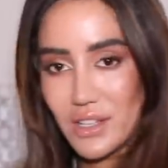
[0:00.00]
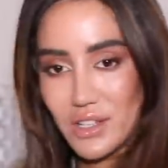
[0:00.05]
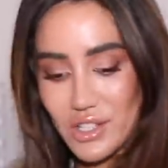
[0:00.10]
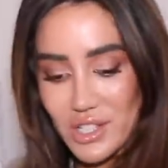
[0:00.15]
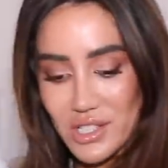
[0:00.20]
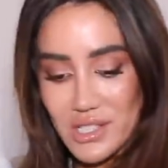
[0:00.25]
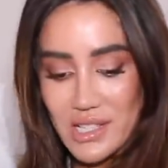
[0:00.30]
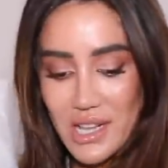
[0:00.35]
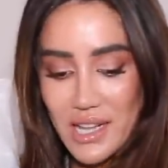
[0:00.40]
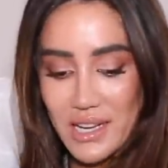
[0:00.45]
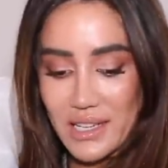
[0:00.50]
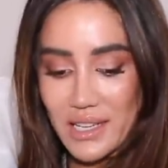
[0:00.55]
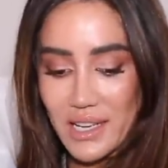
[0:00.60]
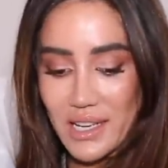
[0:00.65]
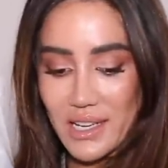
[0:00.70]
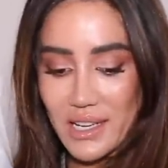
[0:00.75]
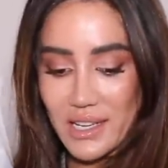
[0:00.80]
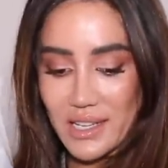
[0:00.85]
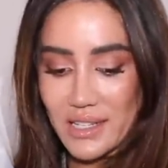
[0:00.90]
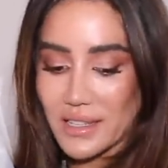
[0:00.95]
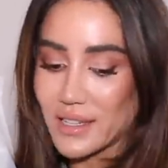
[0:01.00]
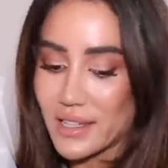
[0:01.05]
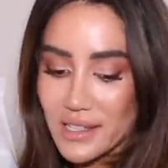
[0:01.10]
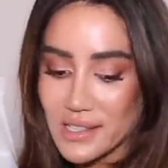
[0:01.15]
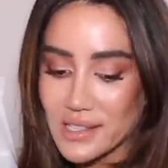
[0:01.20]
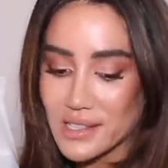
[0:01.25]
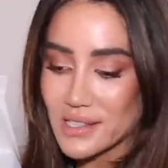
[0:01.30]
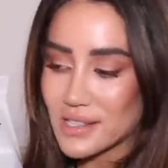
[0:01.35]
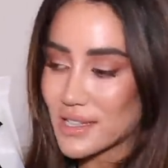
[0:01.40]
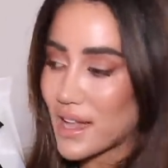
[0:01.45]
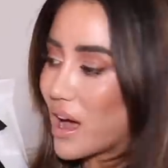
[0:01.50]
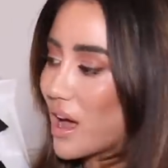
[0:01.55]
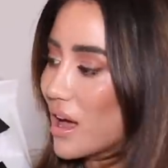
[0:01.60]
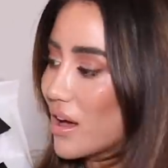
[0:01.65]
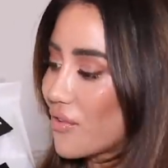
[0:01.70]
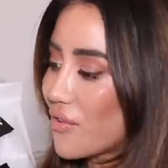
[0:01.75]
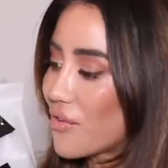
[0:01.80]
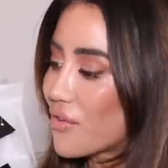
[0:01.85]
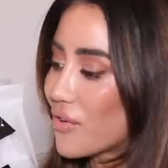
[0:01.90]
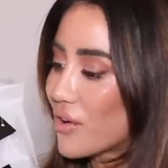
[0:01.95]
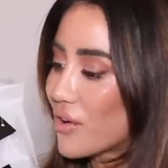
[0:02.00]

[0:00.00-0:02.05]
just like this stuff,